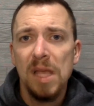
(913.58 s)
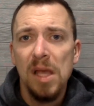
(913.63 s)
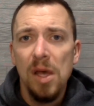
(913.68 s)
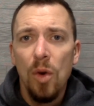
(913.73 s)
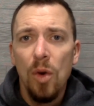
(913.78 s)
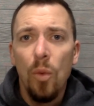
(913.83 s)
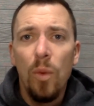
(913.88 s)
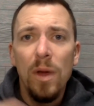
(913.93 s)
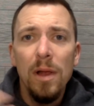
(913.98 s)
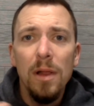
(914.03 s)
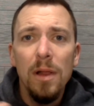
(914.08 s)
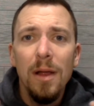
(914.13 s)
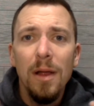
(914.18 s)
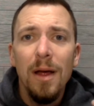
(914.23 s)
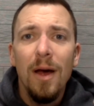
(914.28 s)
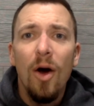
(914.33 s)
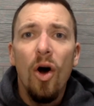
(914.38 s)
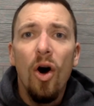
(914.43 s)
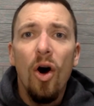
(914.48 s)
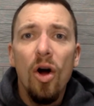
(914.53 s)
Will
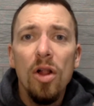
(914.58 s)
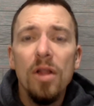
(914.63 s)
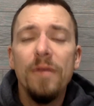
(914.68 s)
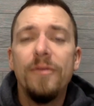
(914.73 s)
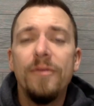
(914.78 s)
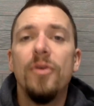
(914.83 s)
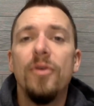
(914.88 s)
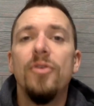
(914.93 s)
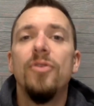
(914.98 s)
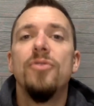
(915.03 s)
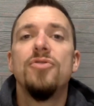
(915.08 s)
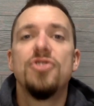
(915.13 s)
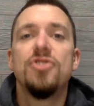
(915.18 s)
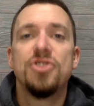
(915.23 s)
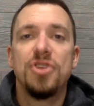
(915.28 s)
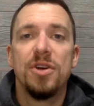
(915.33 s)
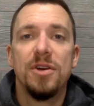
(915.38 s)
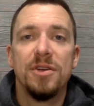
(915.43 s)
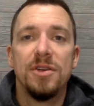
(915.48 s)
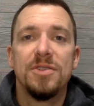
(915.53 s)
all of your new
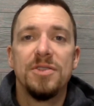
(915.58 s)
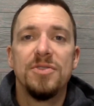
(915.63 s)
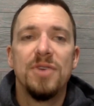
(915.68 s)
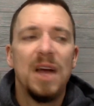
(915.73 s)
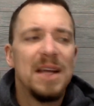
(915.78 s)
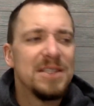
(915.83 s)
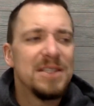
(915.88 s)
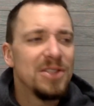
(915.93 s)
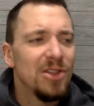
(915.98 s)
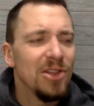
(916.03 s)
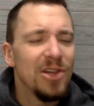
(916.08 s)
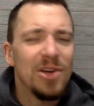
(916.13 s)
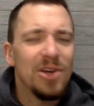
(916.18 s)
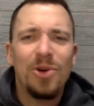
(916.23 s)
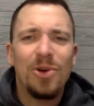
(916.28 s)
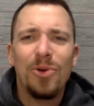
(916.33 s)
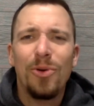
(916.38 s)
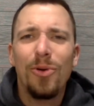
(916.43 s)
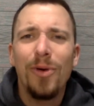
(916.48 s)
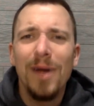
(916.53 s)
shirts, you guys look
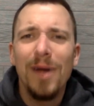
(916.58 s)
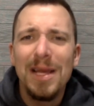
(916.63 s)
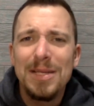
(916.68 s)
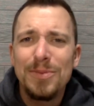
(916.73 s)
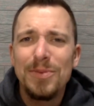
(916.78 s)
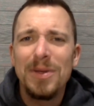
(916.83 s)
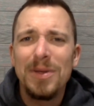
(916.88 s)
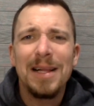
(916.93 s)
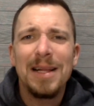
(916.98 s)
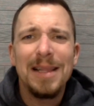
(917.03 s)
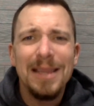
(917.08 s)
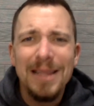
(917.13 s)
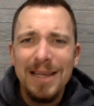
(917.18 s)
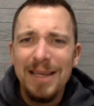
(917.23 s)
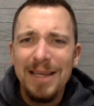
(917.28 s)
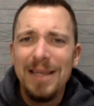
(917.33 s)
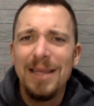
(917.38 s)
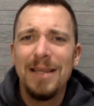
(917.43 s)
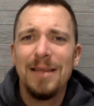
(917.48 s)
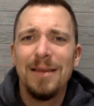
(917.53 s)
crisp and
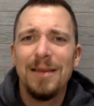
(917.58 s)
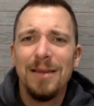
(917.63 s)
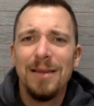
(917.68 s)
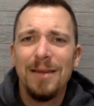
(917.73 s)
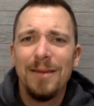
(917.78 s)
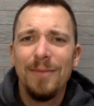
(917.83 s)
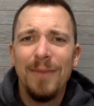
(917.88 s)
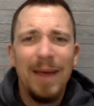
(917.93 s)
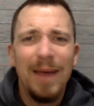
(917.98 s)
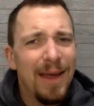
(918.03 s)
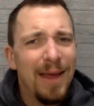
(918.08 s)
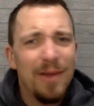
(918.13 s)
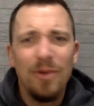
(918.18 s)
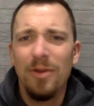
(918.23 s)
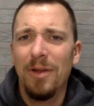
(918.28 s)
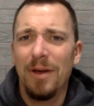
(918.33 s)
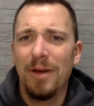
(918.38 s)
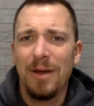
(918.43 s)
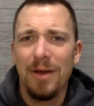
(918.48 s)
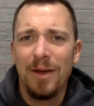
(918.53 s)
clean, and
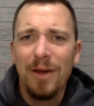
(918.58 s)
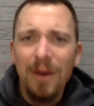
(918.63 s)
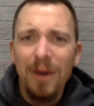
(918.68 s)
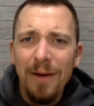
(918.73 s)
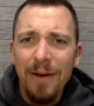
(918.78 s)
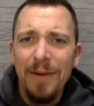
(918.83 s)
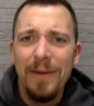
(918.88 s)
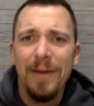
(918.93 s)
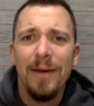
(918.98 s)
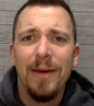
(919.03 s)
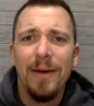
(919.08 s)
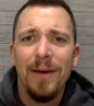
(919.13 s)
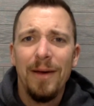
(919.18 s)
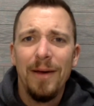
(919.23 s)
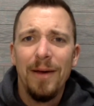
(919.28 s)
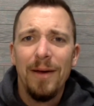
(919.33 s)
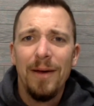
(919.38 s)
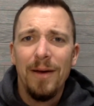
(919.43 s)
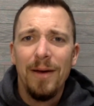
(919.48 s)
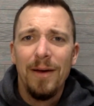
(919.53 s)
you're looking good.
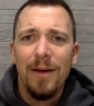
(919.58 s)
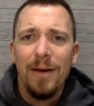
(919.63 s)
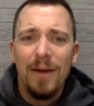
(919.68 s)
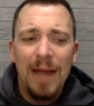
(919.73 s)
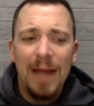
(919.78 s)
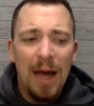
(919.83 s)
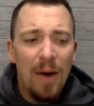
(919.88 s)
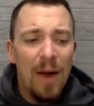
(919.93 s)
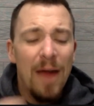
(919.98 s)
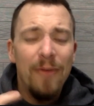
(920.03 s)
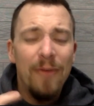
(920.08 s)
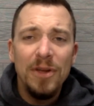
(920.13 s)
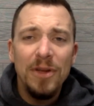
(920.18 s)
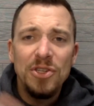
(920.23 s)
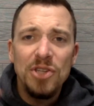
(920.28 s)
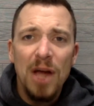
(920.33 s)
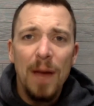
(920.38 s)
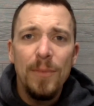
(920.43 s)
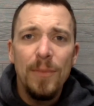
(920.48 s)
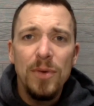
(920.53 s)
Now every
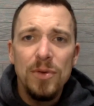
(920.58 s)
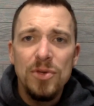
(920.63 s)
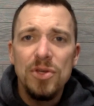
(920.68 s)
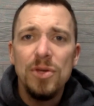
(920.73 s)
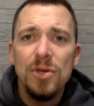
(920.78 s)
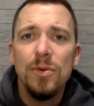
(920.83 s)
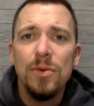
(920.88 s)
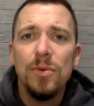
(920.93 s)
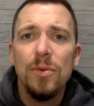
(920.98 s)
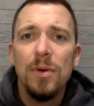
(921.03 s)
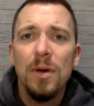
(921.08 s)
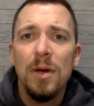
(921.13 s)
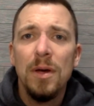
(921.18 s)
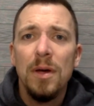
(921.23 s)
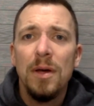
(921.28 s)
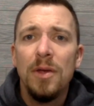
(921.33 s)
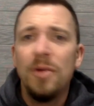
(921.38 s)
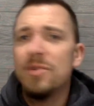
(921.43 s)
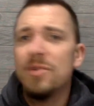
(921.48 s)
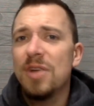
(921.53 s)
job you do,
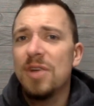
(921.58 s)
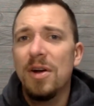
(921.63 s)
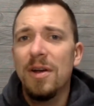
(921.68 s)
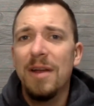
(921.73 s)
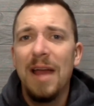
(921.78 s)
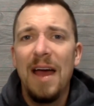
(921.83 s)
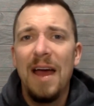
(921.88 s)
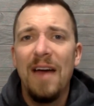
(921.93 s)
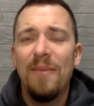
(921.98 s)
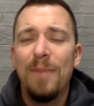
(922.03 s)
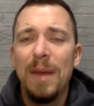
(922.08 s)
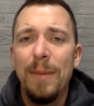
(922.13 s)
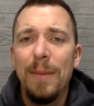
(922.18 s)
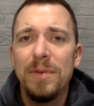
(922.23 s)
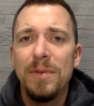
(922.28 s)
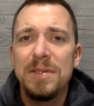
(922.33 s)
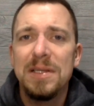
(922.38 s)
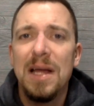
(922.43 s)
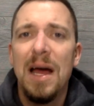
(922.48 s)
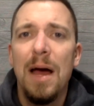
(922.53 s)
you're starting to have
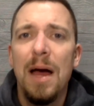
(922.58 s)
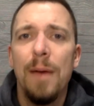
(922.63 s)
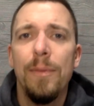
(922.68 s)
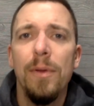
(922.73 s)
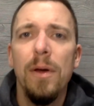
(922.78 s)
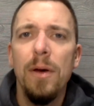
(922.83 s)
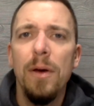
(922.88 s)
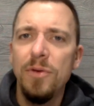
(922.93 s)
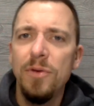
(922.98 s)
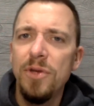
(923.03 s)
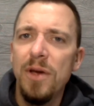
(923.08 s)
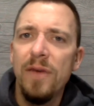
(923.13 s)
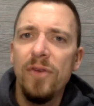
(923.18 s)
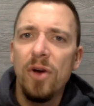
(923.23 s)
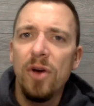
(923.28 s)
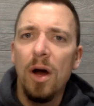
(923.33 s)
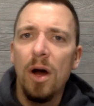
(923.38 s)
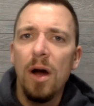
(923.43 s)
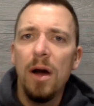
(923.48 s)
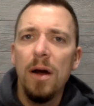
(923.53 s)
people stop. Oh, do you have a
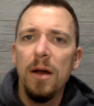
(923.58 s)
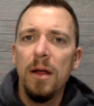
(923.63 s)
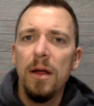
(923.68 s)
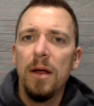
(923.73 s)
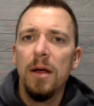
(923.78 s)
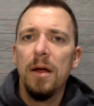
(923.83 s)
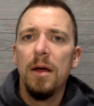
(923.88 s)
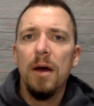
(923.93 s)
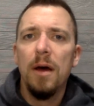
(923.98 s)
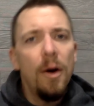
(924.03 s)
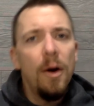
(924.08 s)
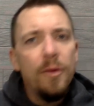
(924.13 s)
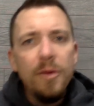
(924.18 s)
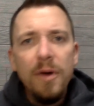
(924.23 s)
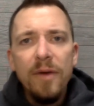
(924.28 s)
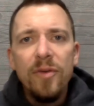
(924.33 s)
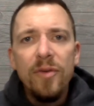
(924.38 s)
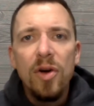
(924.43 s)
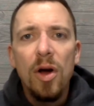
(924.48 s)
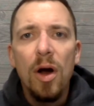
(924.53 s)
card? Oh, do
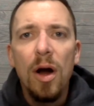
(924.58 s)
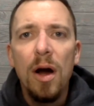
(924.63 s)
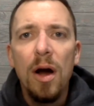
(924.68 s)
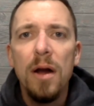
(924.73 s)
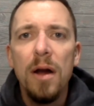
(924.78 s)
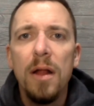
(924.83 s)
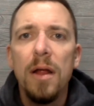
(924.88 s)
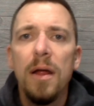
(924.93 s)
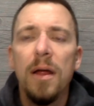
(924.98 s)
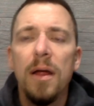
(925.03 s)
you have a card?